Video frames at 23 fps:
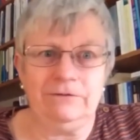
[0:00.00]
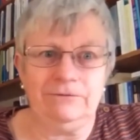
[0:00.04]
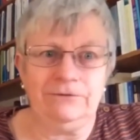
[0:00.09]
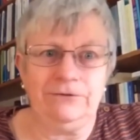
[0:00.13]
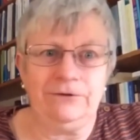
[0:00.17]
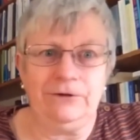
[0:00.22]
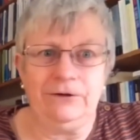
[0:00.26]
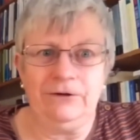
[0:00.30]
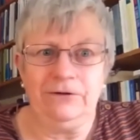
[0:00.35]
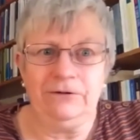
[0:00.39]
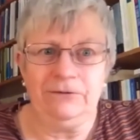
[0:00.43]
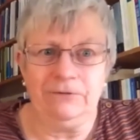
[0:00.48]

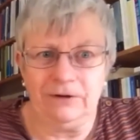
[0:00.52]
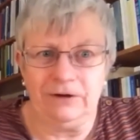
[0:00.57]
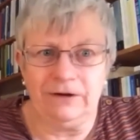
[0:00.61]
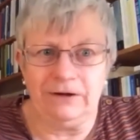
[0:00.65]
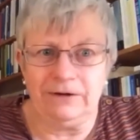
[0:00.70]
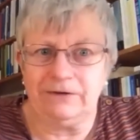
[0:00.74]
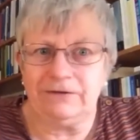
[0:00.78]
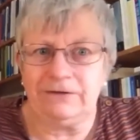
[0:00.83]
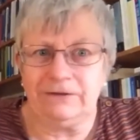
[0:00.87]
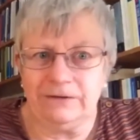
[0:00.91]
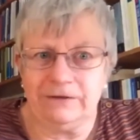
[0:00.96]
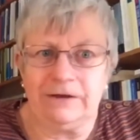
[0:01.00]
for
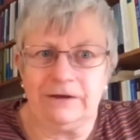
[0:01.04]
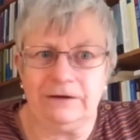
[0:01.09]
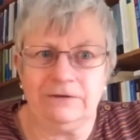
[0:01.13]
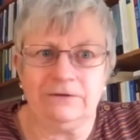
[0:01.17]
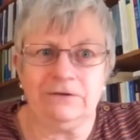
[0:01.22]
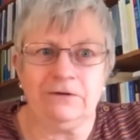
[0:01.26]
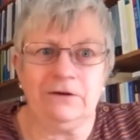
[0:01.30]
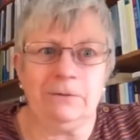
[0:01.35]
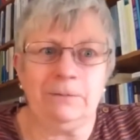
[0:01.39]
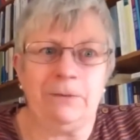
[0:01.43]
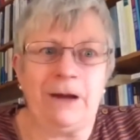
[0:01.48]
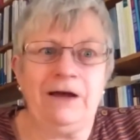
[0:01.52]
us and things
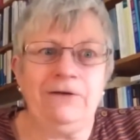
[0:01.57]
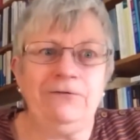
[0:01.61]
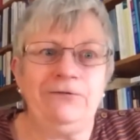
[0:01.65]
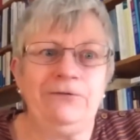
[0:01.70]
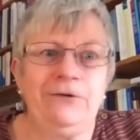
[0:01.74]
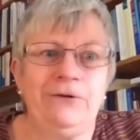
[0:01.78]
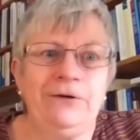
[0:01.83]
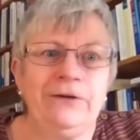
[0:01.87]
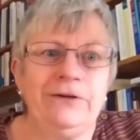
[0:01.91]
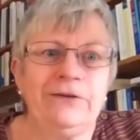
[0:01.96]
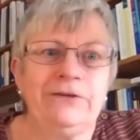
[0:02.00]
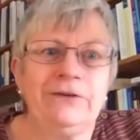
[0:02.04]
that are bad
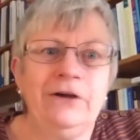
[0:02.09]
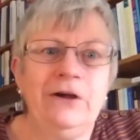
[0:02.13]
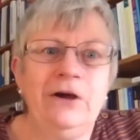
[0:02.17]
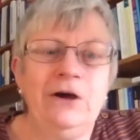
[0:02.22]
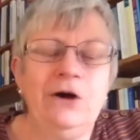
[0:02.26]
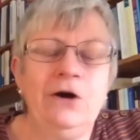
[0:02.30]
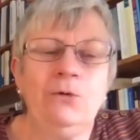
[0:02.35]
for us.